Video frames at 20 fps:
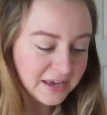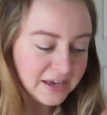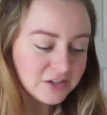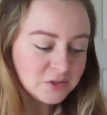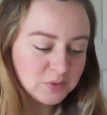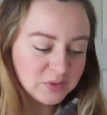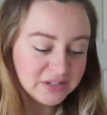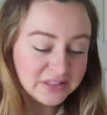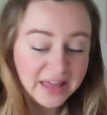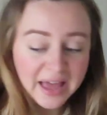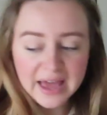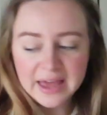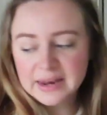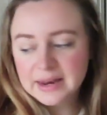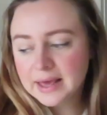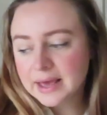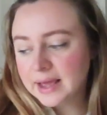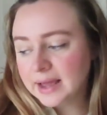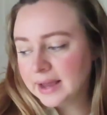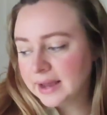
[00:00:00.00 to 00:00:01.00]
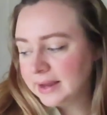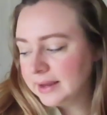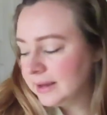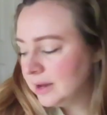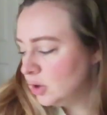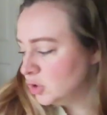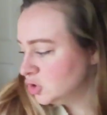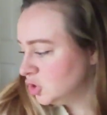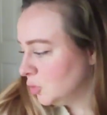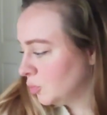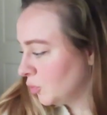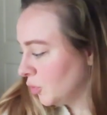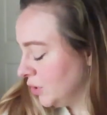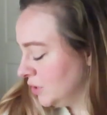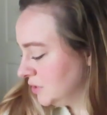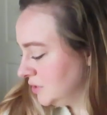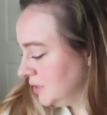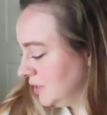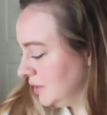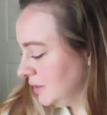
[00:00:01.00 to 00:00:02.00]
So I did that, and then I also
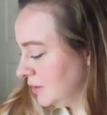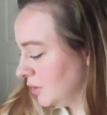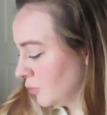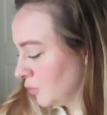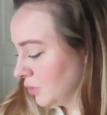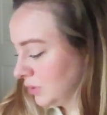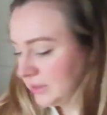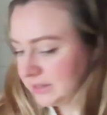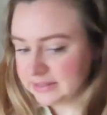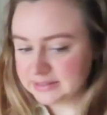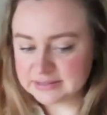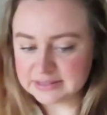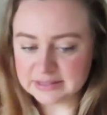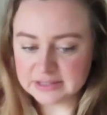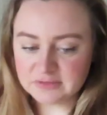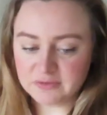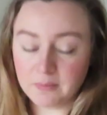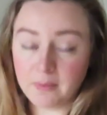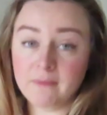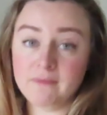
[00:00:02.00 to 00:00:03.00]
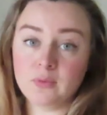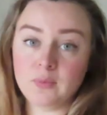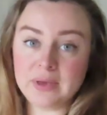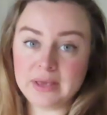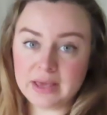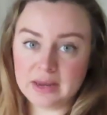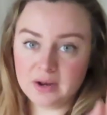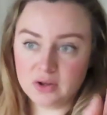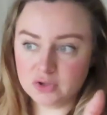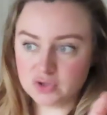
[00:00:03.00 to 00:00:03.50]
printed the releases from over the weekend.